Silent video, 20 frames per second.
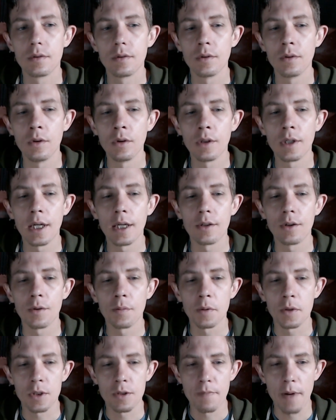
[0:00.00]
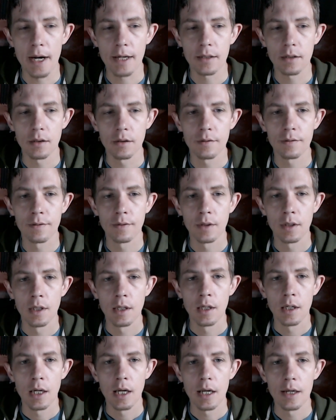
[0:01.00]
look at your perspective
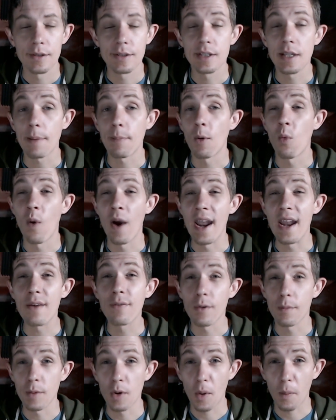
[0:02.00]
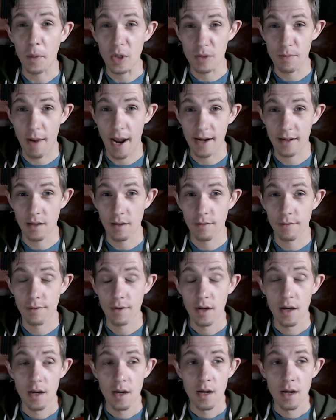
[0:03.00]
and to step away from your perspective